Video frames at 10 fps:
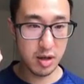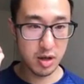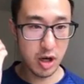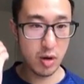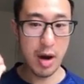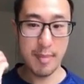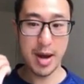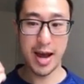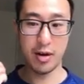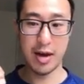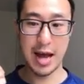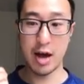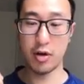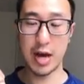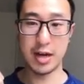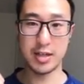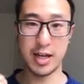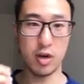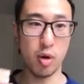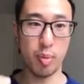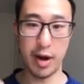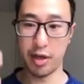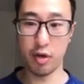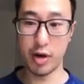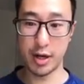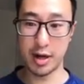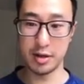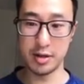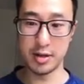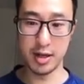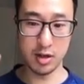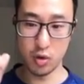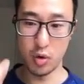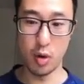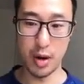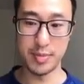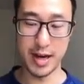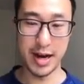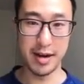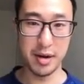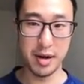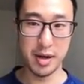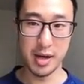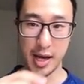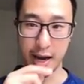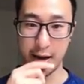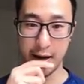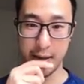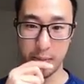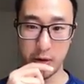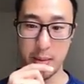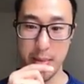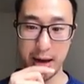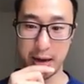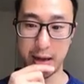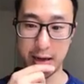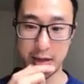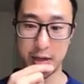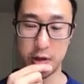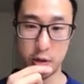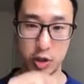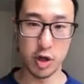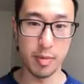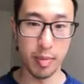to wrap my head on how to actually incorporate 3 colors into a website. And looking back, I think I did a good job,